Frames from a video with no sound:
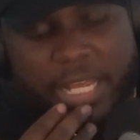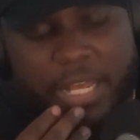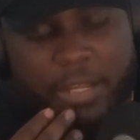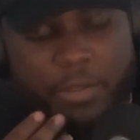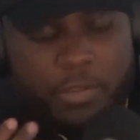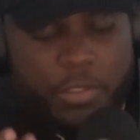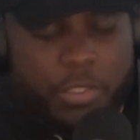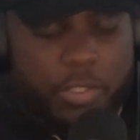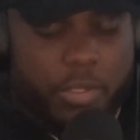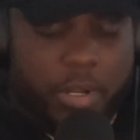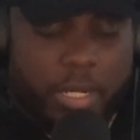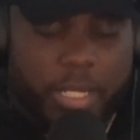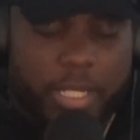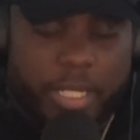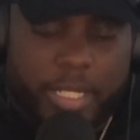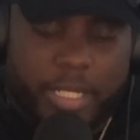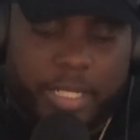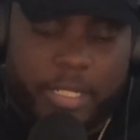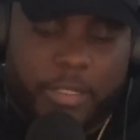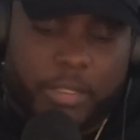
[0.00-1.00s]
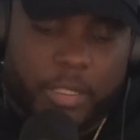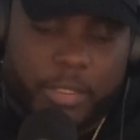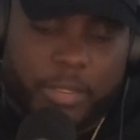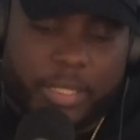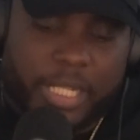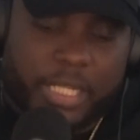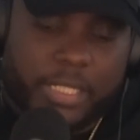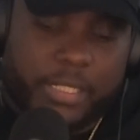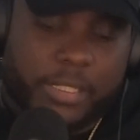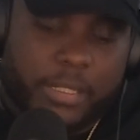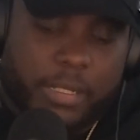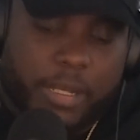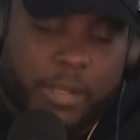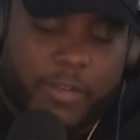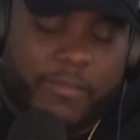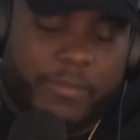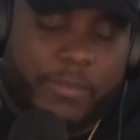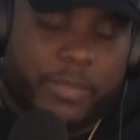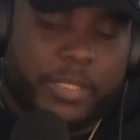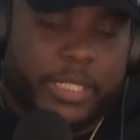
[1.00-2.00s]
how you started and then things took
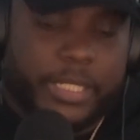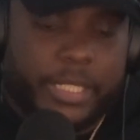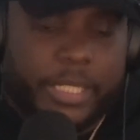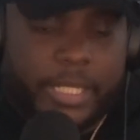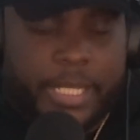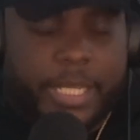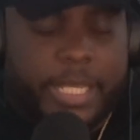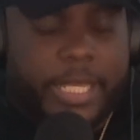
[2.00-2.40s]
off, but